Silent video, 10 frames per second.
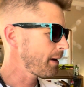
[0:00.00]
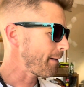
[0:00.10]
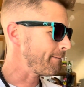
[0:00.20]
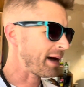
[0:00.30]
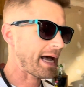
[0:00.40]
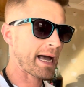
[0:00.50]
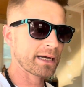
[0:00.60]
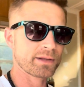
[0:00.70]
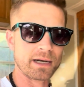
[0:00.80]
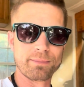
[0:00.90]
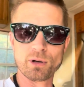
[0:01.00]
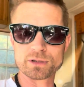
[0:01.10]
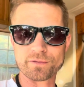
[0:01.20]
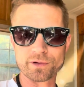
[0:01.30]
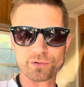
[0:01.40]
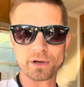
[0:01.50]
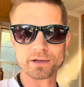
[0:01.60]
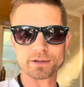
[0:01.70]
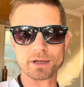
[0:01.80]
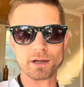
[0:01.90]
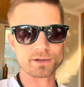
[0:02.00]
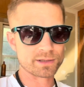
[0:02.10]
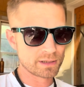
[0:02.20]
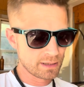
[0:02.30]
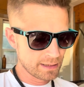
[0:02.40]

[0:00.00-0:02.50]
bag that I posted for $300,